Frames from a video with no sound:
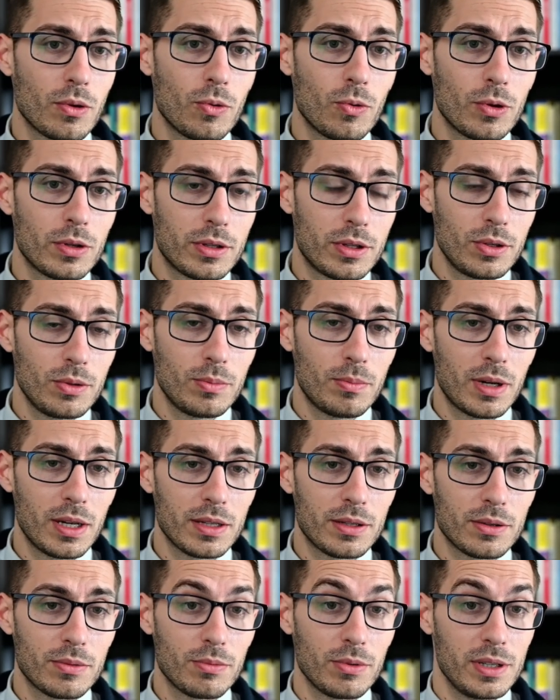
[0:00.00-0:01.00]
or too
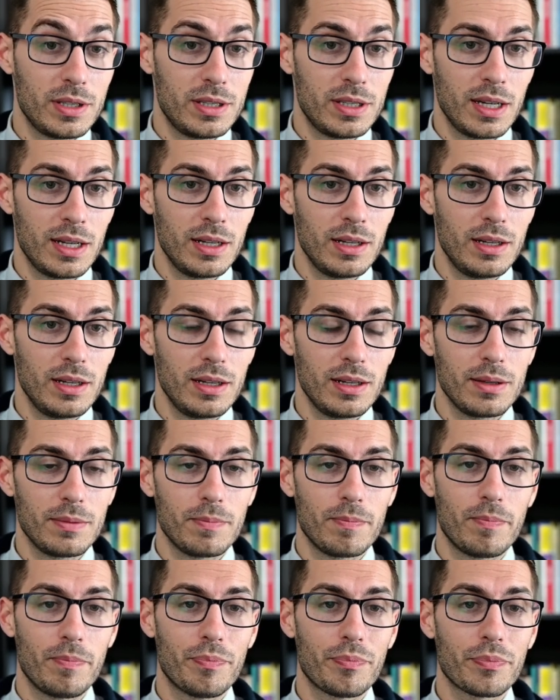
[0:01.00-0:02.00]
much rigidity,
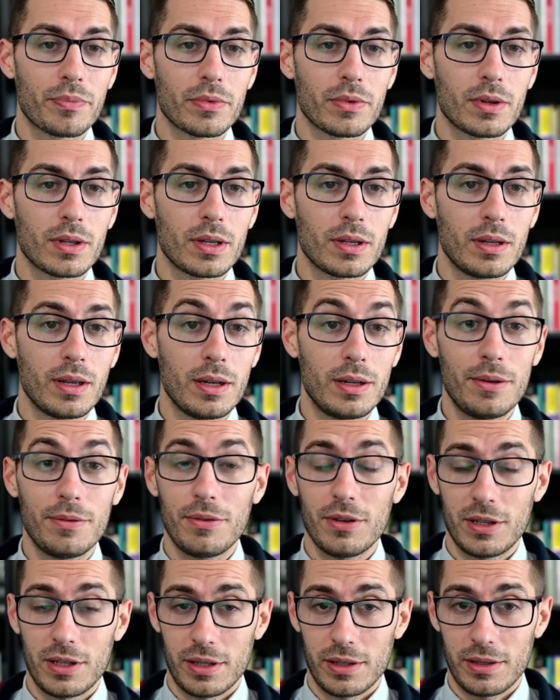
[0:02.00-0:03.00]
a
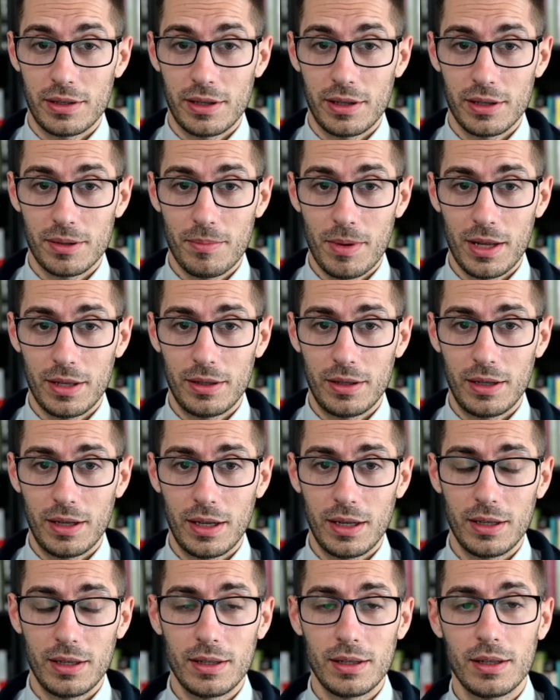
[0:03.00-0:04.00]
deficiency of
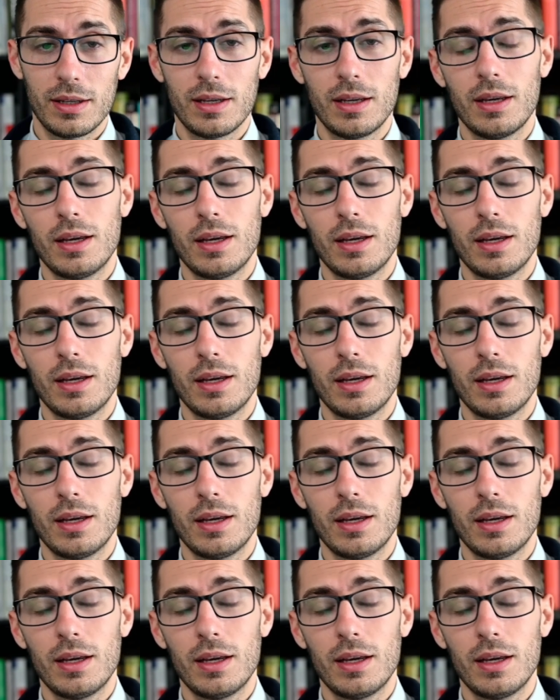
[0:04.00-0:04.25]
spontaneity.